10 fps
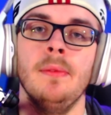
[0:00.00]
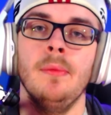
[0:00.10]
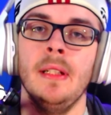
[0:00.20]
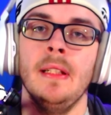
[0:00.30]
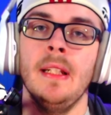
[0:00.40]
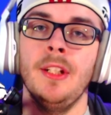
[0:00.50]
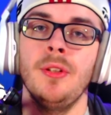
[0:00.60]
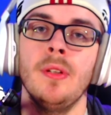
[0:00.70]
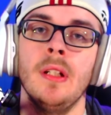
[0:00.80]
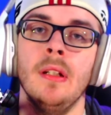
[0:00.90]
when they
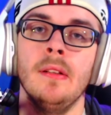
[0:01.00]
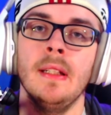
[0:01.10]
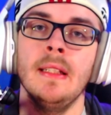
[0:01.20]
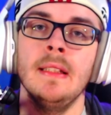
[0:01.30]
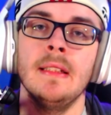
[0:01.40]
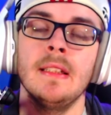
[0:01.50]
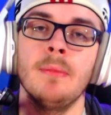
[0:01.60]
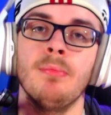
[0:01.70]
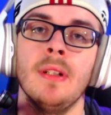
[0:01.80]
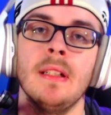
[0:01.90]
shoot a gun that isn't
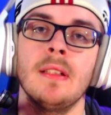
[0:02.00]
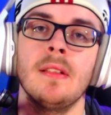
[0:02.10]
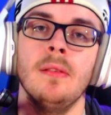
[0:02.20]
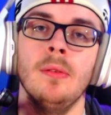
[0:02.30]
suppressed